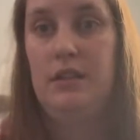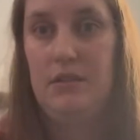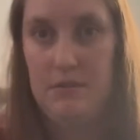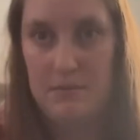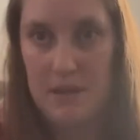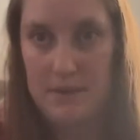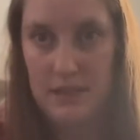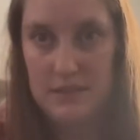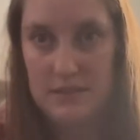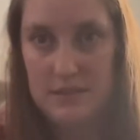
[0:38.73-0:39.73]
my
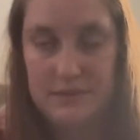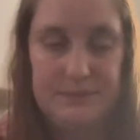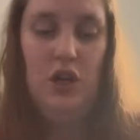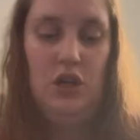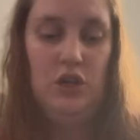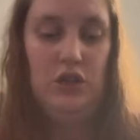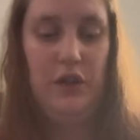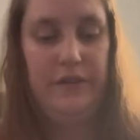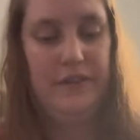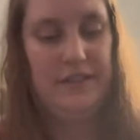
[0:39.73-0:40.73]
parents. So
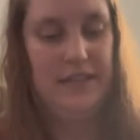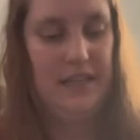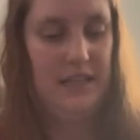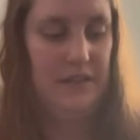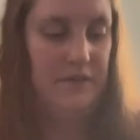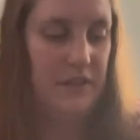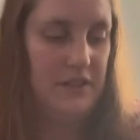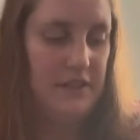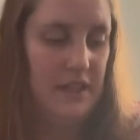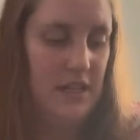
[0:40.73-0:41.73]
first thing is
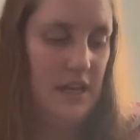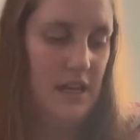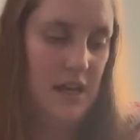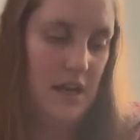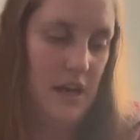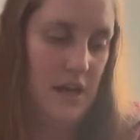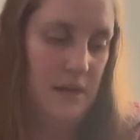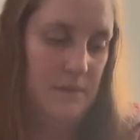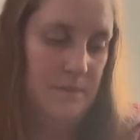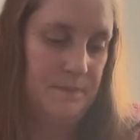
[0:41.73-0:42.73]
first,
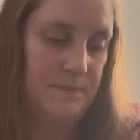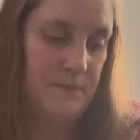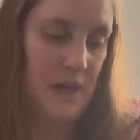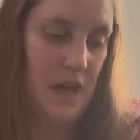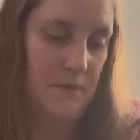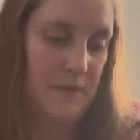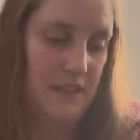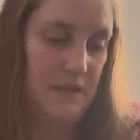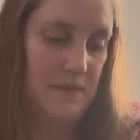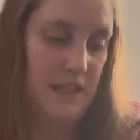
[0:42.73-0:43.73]
I'm going
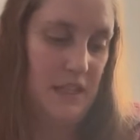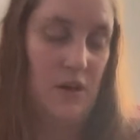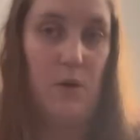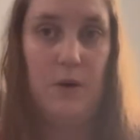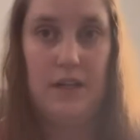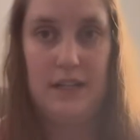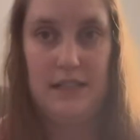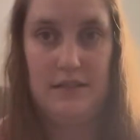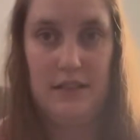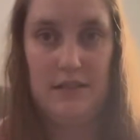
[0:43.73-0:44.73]
to be
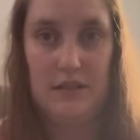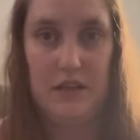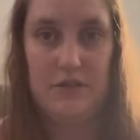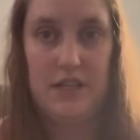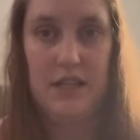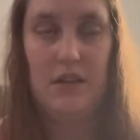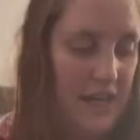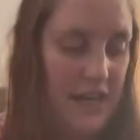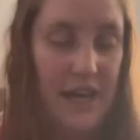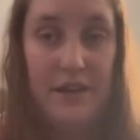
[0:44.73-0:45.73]
organizing the laundry.
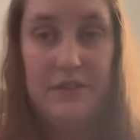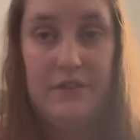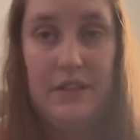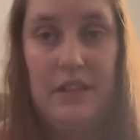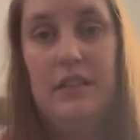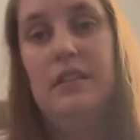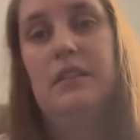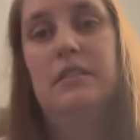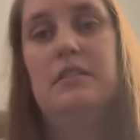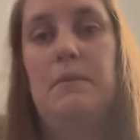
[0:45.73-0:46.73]
I have
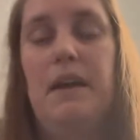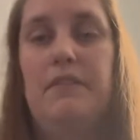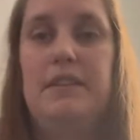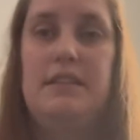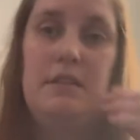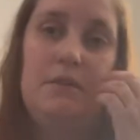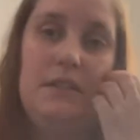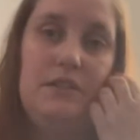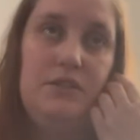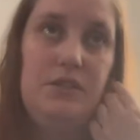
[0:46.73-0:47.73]
some outfits that I'm
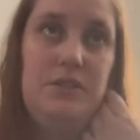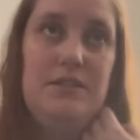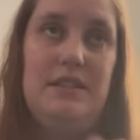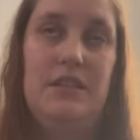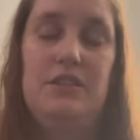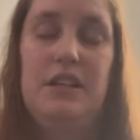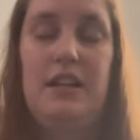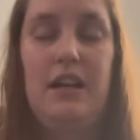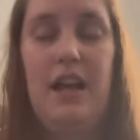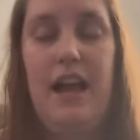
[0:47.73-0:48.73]
going to choose this
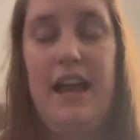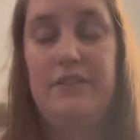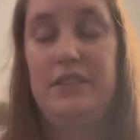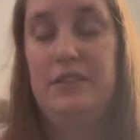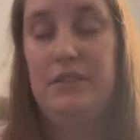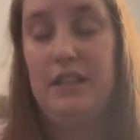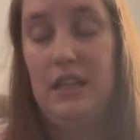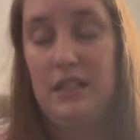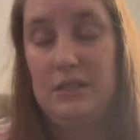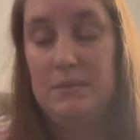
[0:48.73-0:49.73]
year. I have to do it a
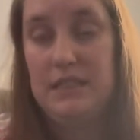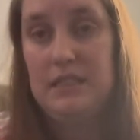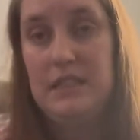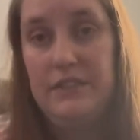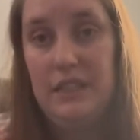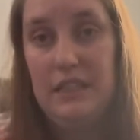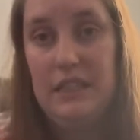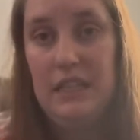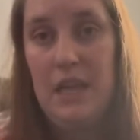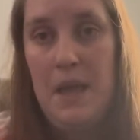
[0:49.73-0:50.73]
little bit differently